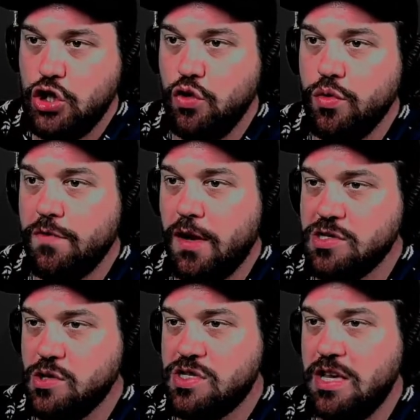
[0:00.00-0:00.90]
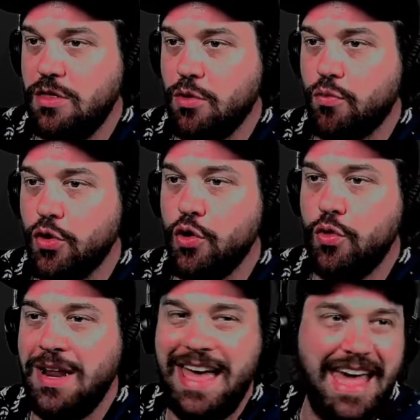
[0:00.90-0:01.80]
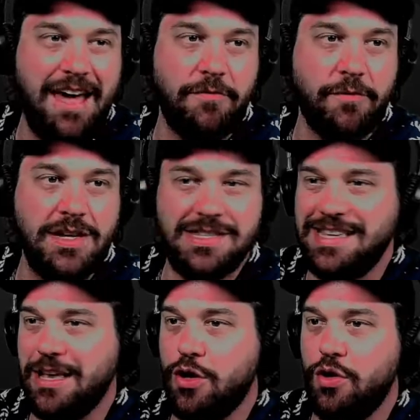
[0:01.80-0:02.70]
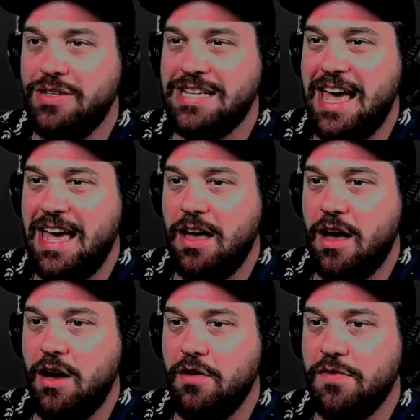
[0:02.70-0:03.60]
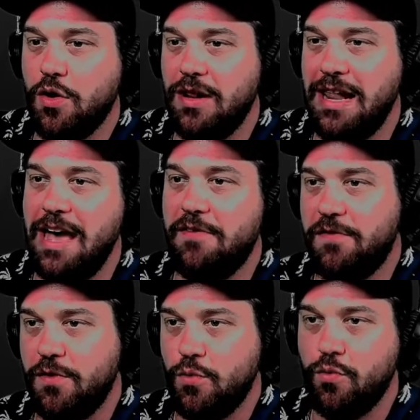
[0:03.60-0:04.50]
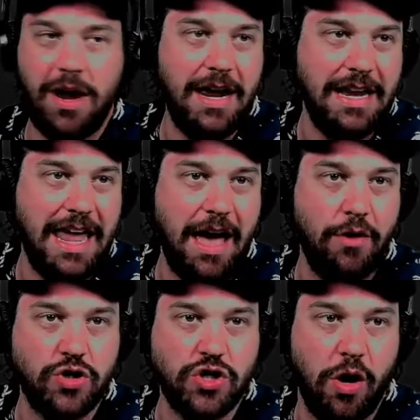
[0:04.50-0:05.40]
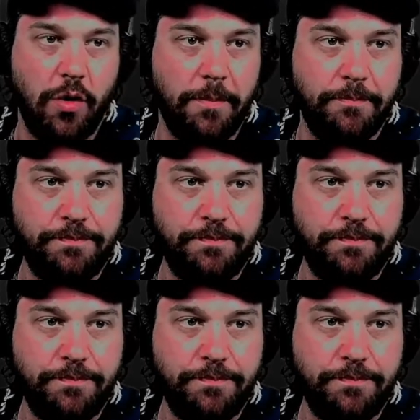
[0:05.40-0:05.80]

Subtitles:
You've also seen the rune every single day of your life right now. Show them.